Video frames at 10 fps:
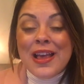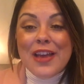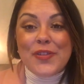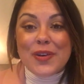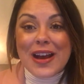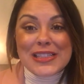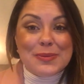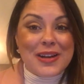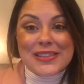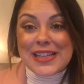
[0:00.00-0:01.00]
If you guys
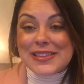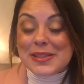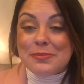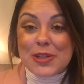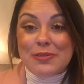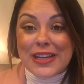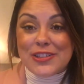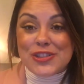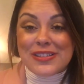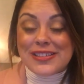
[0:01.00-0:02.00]
want to send some
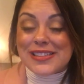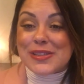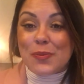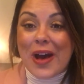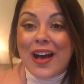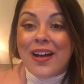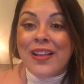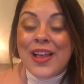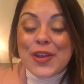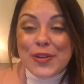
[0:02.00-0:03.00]
donations as well,